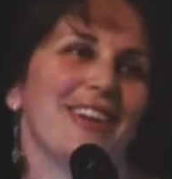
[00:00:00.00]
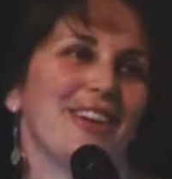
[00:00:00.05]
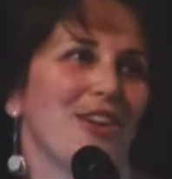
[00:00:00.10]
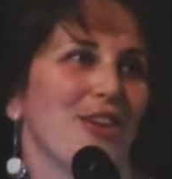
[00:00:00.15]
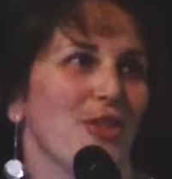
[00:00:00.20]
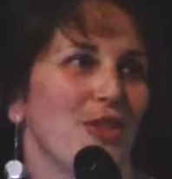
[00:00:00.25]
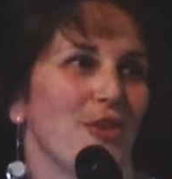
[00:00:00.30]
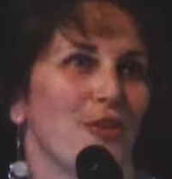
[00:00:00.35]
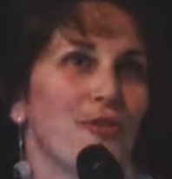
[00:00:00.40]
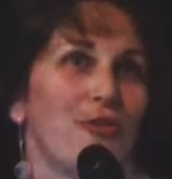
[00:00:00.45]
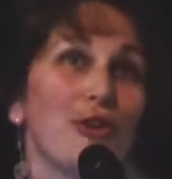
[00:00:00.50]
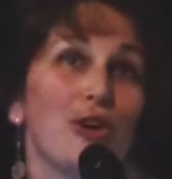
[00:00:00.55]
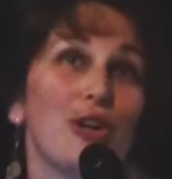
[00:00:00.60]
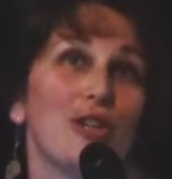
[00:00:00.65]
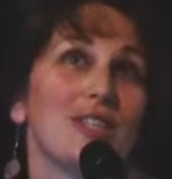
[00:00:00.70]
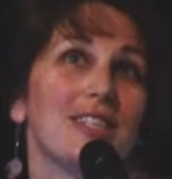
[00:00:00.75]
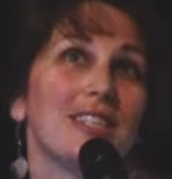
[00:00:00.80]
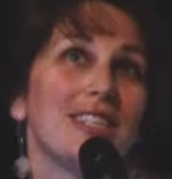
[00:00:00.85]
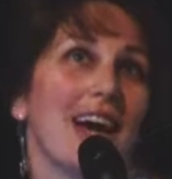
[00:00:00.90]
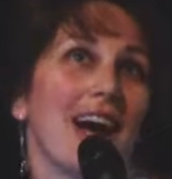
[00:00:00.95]
the
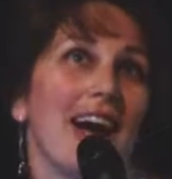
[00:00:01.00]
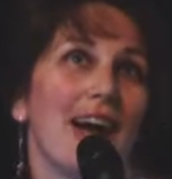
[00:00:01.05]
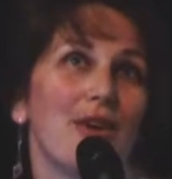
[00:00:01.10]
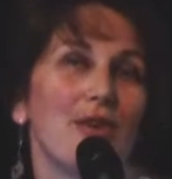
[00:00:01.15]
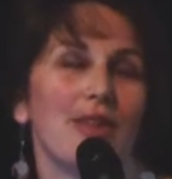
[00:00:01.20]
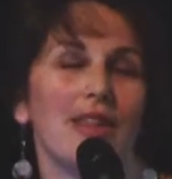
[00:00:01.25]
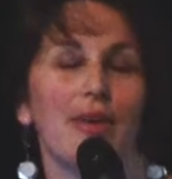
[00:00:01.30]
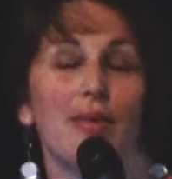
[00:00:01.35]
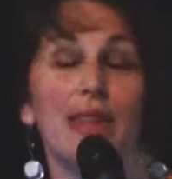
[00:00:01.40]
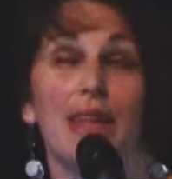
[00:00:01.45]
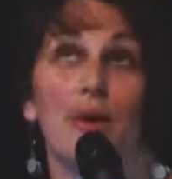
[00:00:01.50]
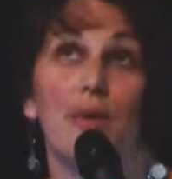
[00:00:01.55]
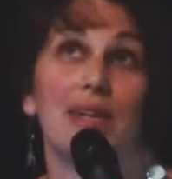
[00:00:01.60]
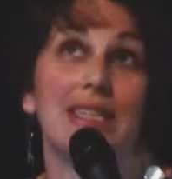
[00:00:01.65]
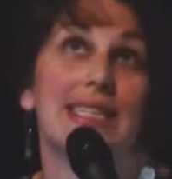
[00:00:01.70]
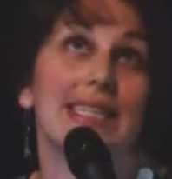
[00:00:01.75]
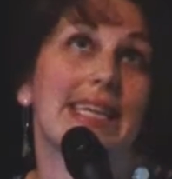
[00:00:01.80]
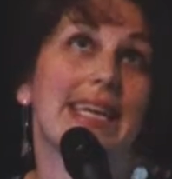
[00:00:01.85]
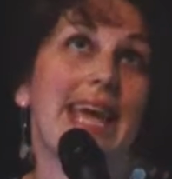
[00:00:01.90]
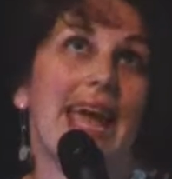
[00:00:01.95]
first time, or when they went
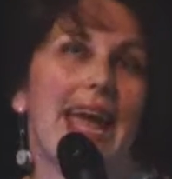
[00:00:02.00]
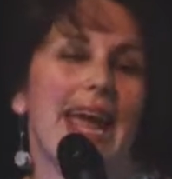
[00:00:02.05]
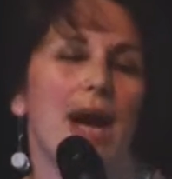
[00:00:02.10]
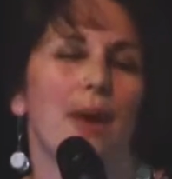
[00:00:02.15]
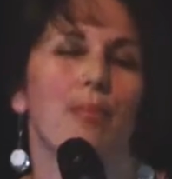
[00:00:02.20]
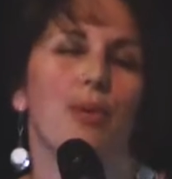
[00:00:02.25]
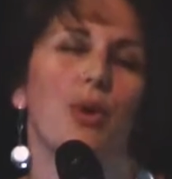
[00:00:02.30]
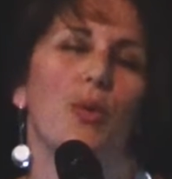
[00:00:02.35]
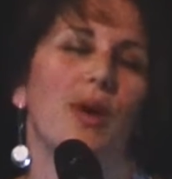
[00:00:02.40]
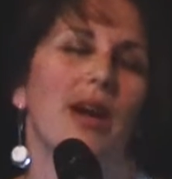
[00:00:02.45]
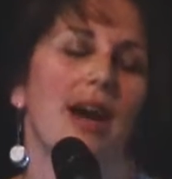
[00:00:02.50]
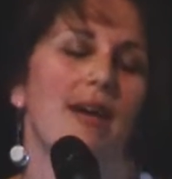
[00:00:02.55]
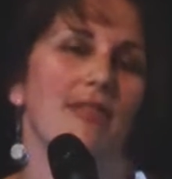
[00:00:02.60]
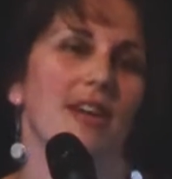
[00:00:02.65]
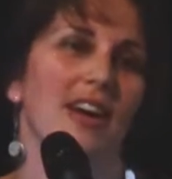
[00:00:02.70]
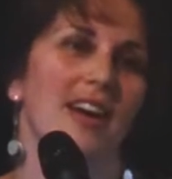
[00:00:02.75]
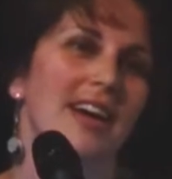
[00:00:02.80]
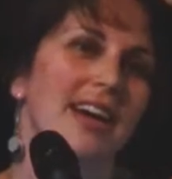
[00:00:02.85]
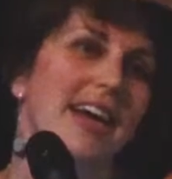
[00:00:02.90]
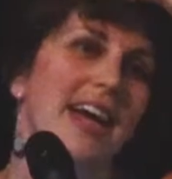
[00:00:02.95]
to camp or
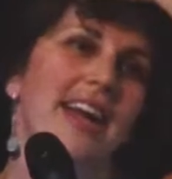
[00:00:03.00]
whatever.